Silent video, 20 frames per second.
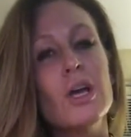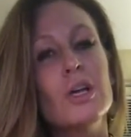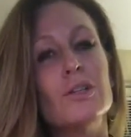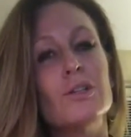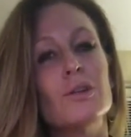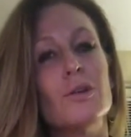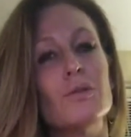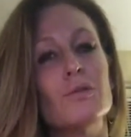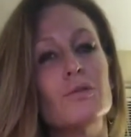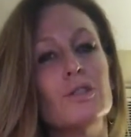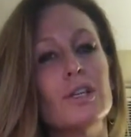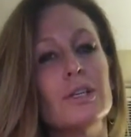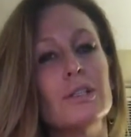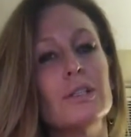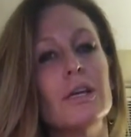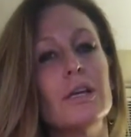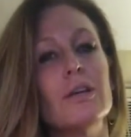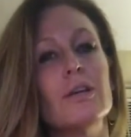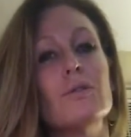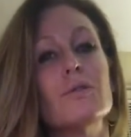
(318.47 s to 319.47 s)
So
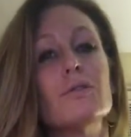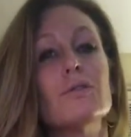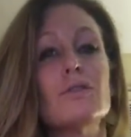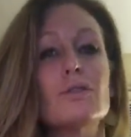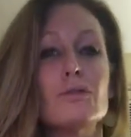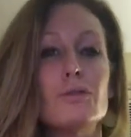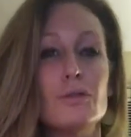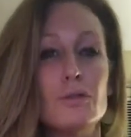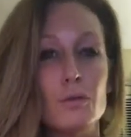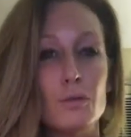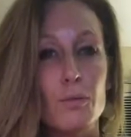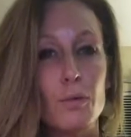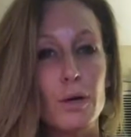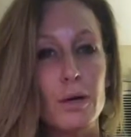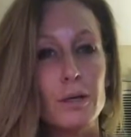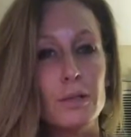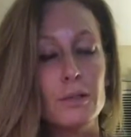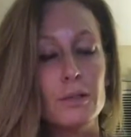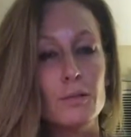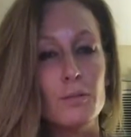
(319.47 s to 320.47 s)
just like you can choose your
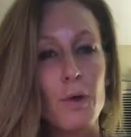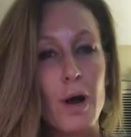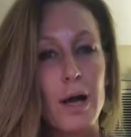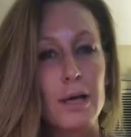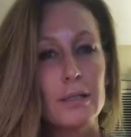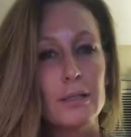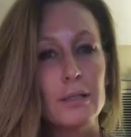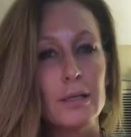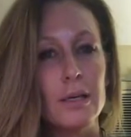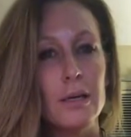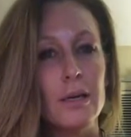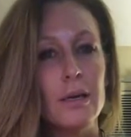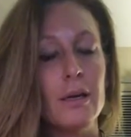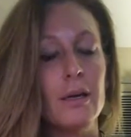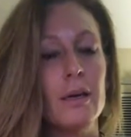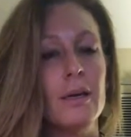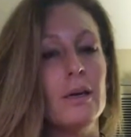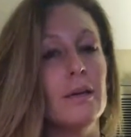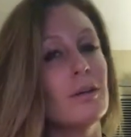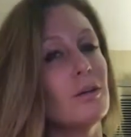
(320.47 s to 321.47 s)
words wisely,
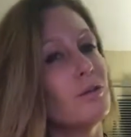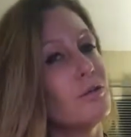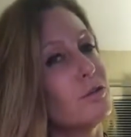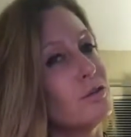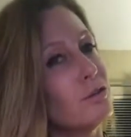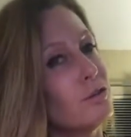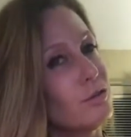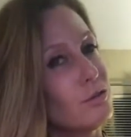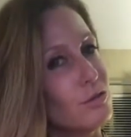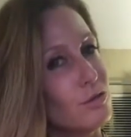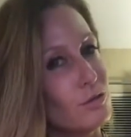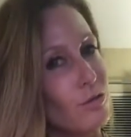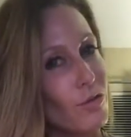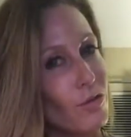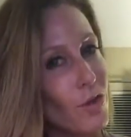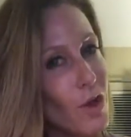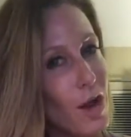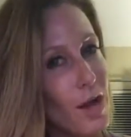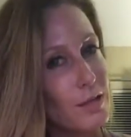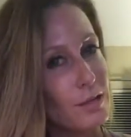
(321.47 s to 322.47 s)
you can choose your
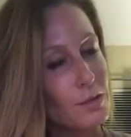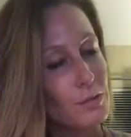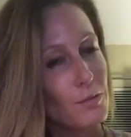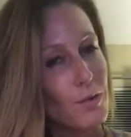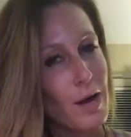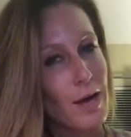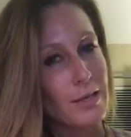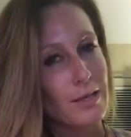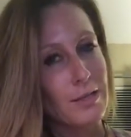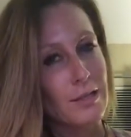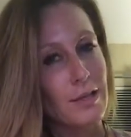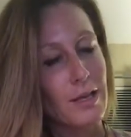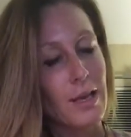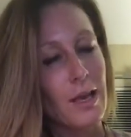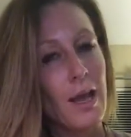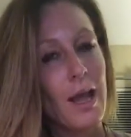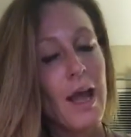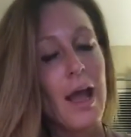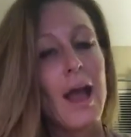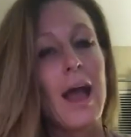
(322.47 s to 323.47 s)
thoughts
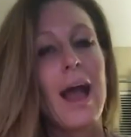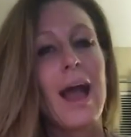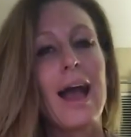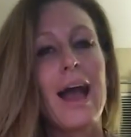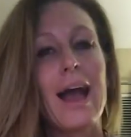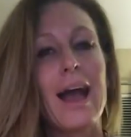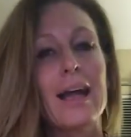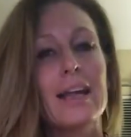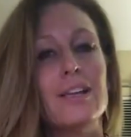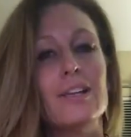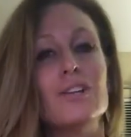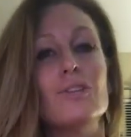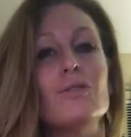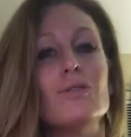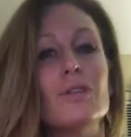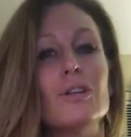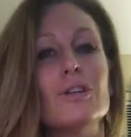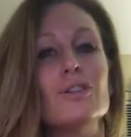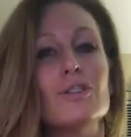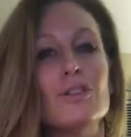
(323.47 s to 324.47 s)
wisely, and you
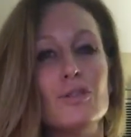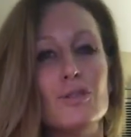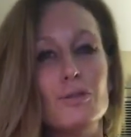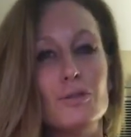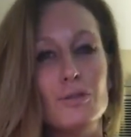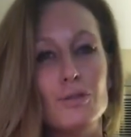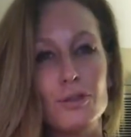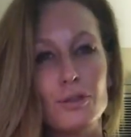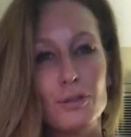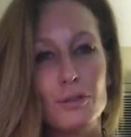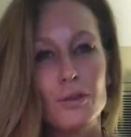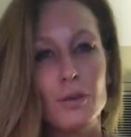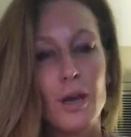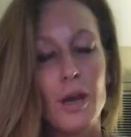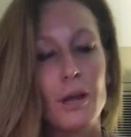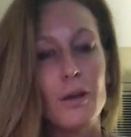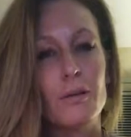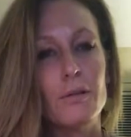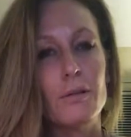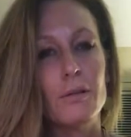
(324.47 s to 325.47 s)
can choose to
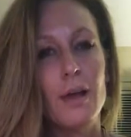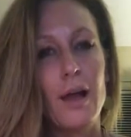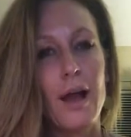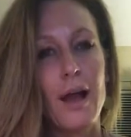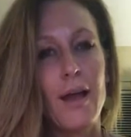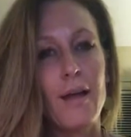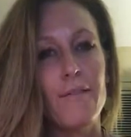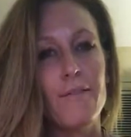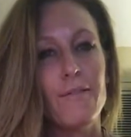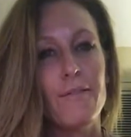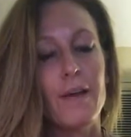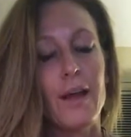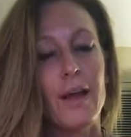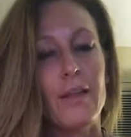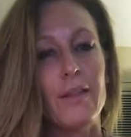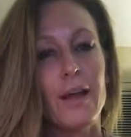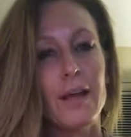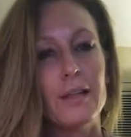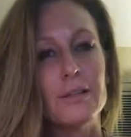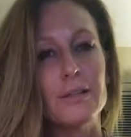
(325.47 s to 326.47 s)
create your life.
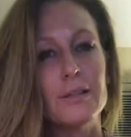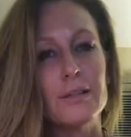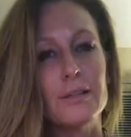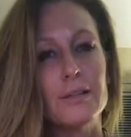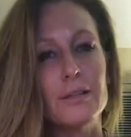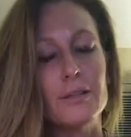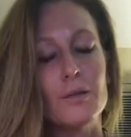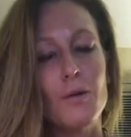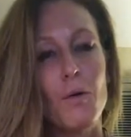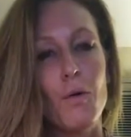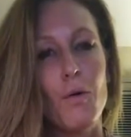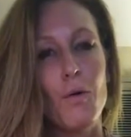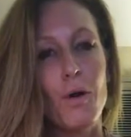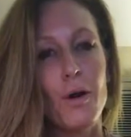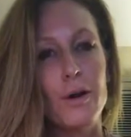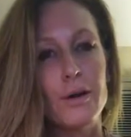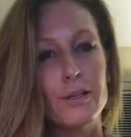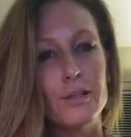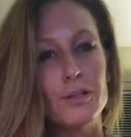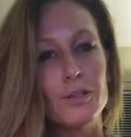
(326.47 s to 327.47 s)
And that's this whole
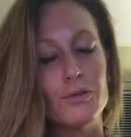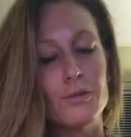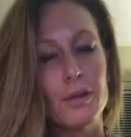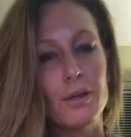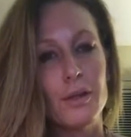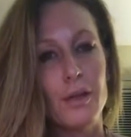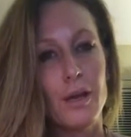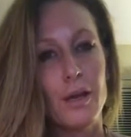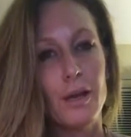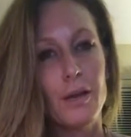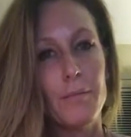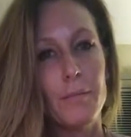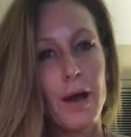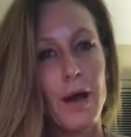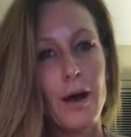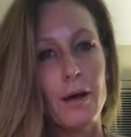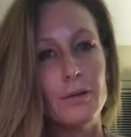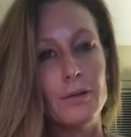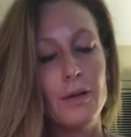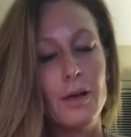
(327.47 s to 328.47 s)
artistry thing
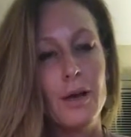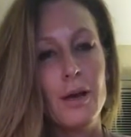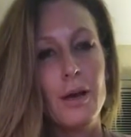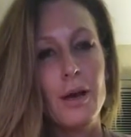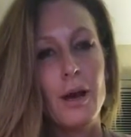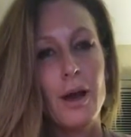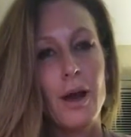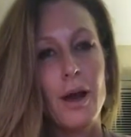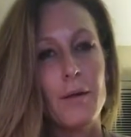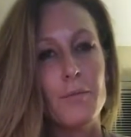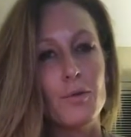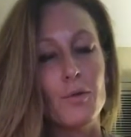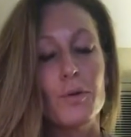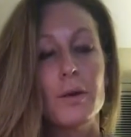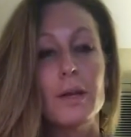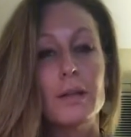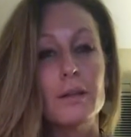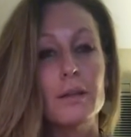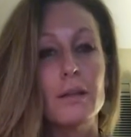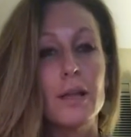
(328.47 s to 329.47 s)
about
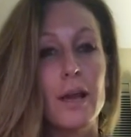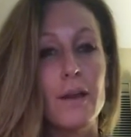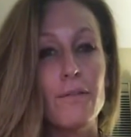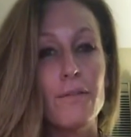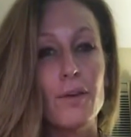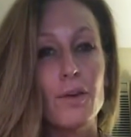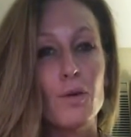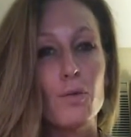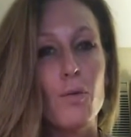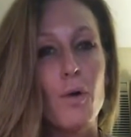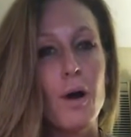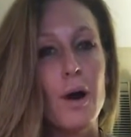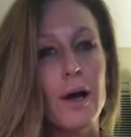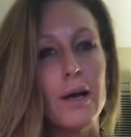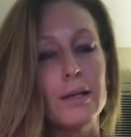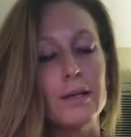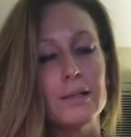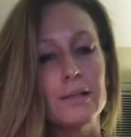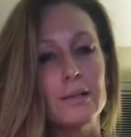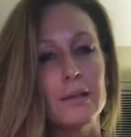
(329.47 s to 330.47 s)
create the life you
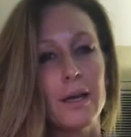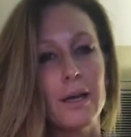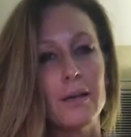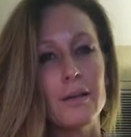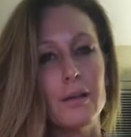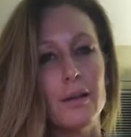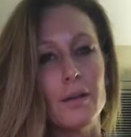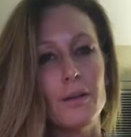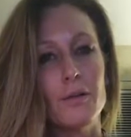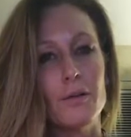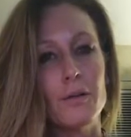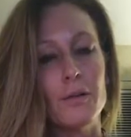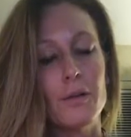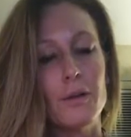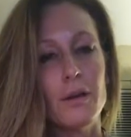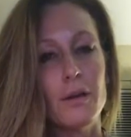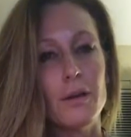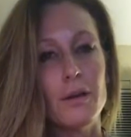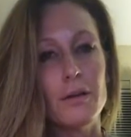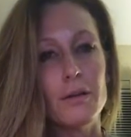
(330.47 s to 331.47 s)
want, and that you're
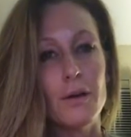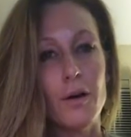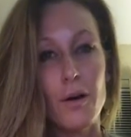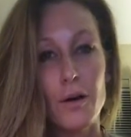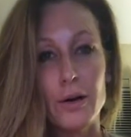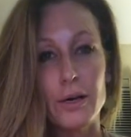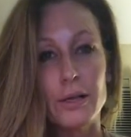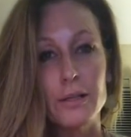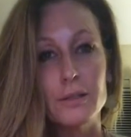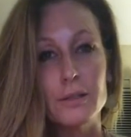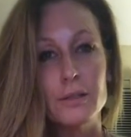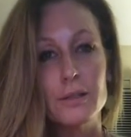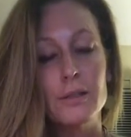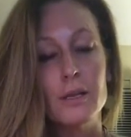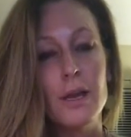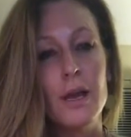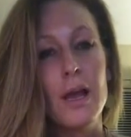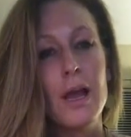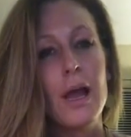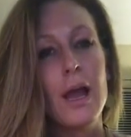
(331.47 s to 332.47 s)
the artist
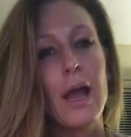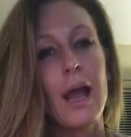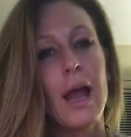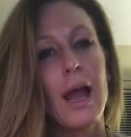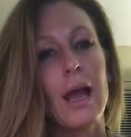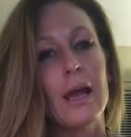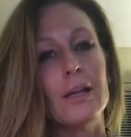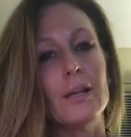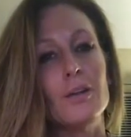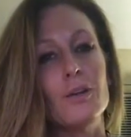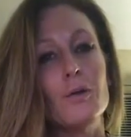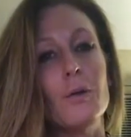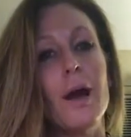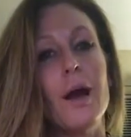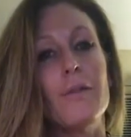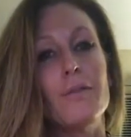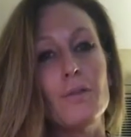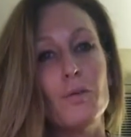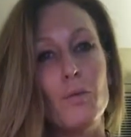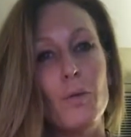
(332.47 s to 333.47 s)
and you
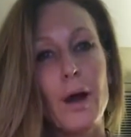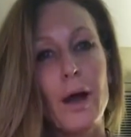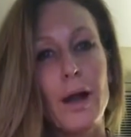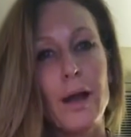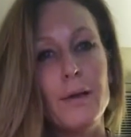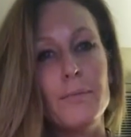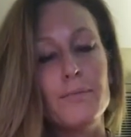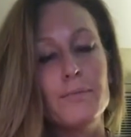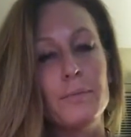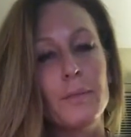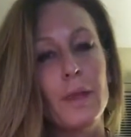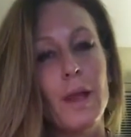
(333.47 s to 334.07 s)
have the way